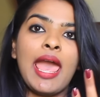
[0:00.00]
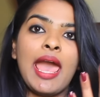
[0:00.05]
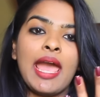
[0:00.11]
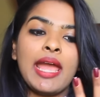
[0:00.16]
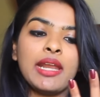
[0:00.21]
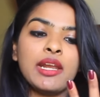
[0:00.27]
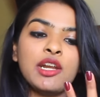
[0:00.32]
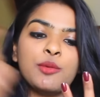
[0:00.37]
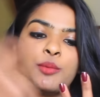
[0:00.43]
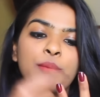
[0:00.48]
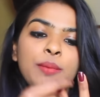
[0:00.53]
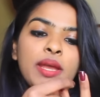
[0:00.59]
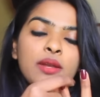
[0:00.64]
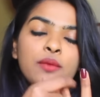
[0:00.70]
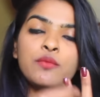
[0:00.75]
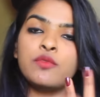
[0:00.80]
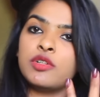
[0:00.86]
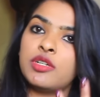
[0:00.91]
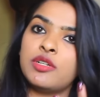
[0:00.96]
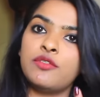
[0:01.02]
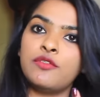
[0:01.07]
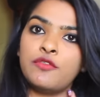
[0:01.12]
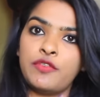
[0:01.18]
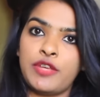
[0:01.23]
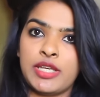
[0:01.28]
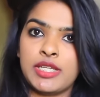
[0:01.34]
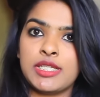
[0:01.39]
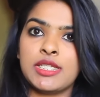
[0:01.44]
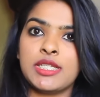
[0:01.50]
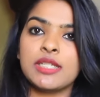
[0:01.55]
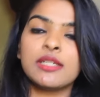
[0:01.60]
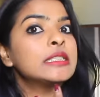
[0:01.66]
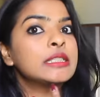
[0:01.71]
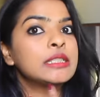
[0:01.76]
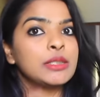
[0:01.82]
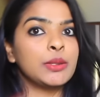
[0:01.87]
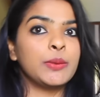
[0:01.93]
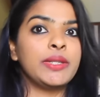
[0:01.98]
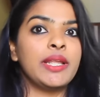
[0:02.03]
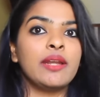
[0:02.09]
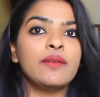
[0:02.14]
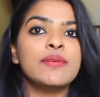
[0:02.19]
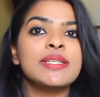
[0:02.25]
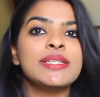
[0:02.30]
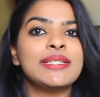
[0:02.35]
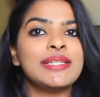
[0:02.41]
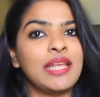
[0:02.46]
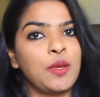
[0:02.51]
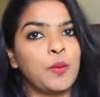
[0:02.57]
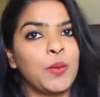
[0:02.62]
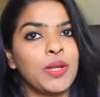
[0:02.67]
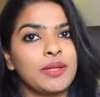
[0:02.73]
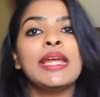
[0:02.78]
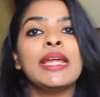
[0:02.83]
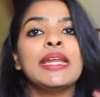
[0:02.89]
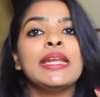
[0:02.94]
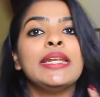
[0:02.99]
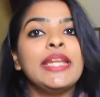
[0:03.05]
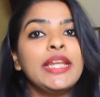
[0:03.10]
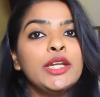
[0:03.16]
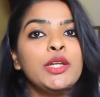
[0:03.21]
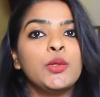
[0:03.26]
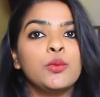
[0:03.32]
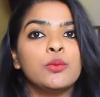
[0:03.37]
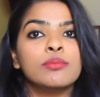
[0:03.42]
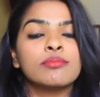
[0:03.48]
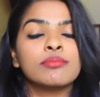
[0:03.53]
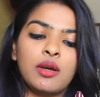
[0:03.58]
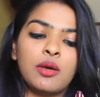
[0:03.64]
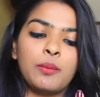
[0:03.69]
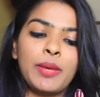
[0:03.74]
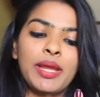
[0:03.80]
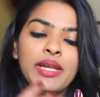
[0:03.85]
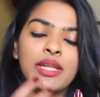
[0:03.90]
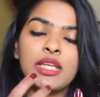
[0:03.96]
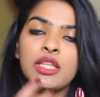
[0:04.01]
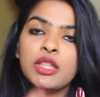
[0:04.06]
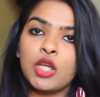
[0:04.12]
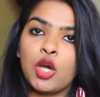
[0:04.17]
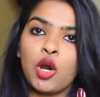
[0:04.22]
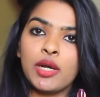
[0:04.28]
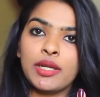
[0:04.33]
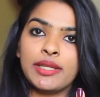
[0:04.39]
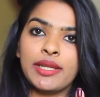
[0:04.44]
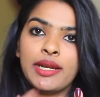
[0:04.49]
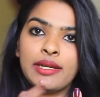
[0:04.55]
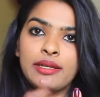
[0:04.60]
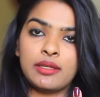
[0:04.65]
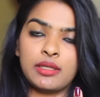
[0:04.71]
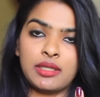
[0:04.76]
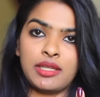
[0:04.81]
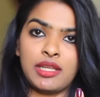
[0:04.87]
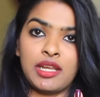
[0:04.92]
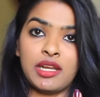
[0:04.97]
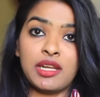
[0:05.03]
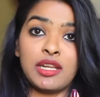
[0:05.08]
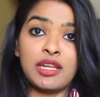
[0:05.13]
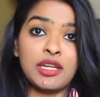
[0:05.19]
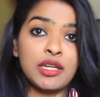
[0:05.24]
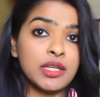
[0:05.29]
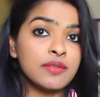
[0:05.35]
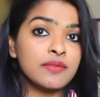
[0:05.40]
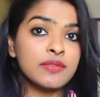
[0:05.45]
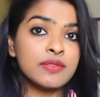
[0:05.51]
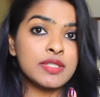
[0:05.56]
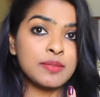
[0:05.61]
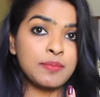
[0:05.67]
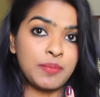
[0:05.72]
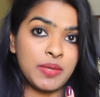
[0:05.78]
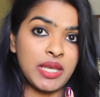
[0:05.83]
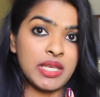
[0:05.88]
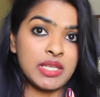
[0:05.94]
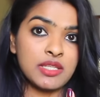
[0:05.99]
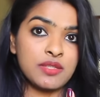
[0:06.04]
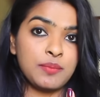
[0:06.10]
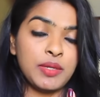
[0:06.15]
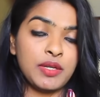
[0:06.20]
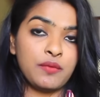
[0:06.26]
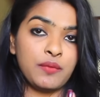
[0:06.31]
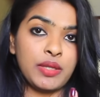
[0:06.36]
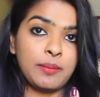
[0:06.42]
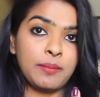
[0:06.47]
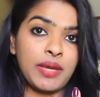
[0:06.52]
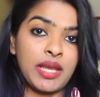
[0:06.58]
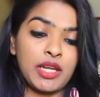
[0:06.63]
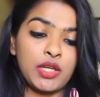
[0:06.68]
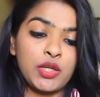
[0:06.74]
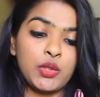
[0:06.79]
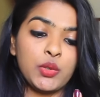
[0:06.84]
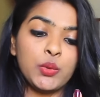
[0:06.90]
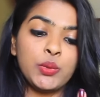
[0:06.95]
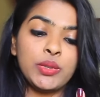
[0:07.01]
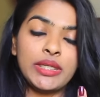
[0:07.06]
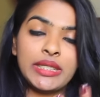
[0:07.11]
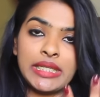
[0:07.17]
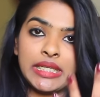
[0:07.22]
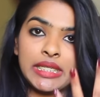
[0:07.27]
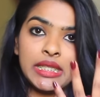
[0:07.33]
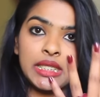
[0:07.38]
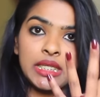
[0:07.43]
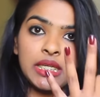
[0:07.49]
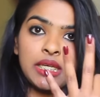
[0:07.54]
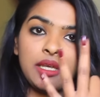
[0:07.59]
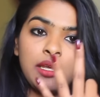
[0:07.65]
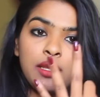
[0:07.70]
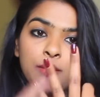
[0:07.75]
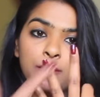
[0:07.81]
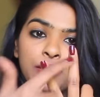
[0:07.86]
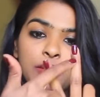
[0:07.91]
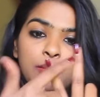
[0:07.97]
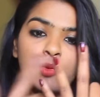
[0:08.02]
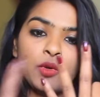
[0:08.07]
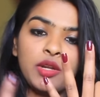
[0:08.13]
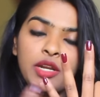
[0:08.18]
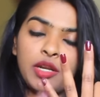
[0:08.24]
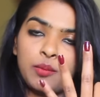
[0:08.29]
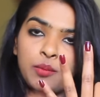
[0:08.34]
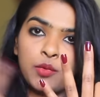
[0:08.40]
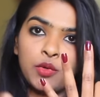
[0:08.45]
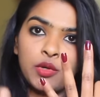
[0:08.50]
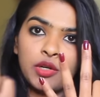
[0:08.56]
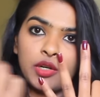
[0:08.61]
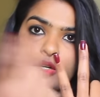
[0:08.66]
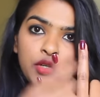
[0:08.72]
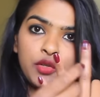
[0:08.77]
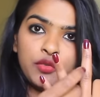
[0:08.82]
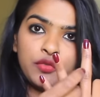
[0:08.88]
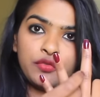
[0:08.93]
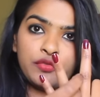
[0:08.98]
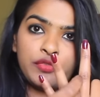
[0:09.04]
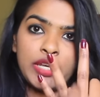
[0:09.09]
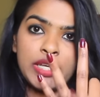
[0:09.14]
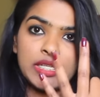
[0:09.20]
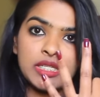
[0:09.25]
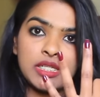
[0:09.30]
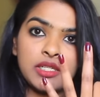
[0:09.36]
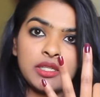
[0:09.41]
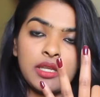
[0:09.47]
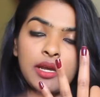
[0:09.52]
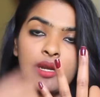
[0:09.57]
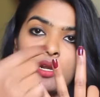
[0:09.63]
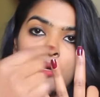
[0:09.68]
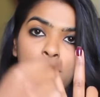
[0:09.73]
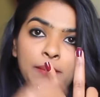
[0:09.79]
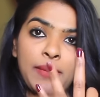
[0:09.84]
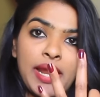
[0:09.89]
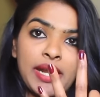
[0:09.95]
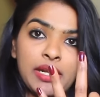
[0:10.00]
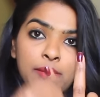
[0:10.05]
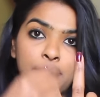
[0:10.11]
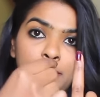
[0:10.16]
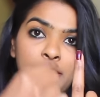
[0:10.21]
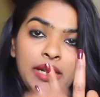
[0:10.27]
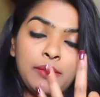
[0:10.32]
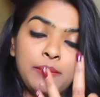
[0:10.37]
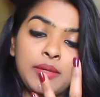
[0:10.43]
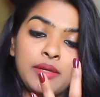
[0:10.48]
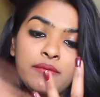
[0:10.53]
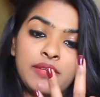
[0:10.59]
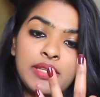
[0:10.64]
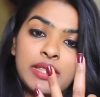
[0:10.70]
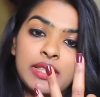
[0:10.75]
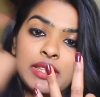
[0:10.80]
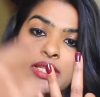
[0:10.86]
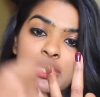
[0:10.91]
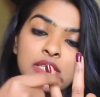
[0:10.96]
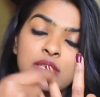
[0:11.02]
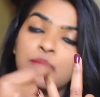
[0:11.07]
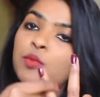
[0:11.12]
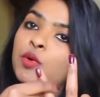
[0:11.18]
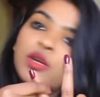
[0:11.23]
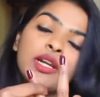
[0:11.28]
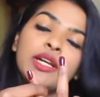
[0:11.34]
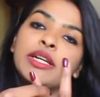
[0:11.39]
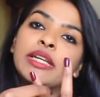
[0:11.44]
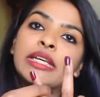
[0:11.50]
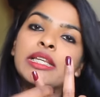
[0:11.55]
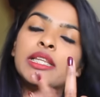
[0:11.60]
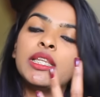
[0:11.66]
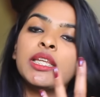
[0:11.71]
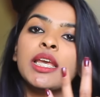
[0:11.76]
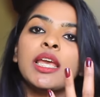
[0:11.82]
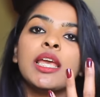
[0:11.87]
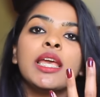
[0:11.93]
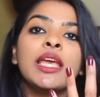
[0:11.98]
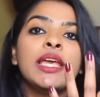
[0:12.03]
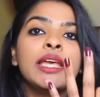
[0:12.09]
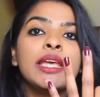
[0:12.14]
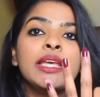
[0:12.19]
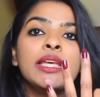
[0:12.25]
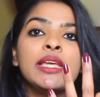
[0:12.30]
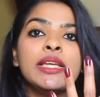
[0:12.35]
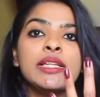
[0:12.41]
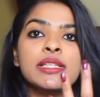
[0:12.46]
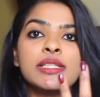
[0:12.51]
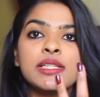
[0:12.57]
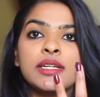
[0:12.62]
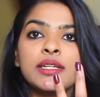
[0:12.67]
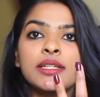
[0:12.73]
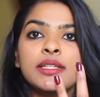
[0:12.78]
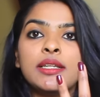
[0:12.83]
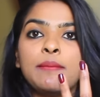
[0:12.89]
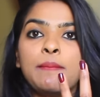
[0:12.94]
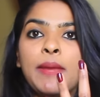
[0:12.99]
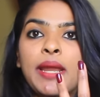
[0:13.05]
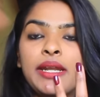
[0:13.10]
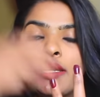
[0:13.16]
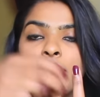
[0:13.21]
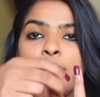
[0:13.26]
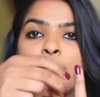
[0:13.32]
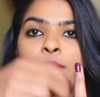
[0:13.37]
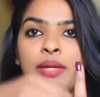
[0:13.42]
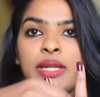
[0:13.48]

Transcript: and rubber band were fixed. So that was day one. Day two, when he thought that there are enough space between my two teeth, premolar and molar, to fix that metal plate between this molar teeth, he inserted the metal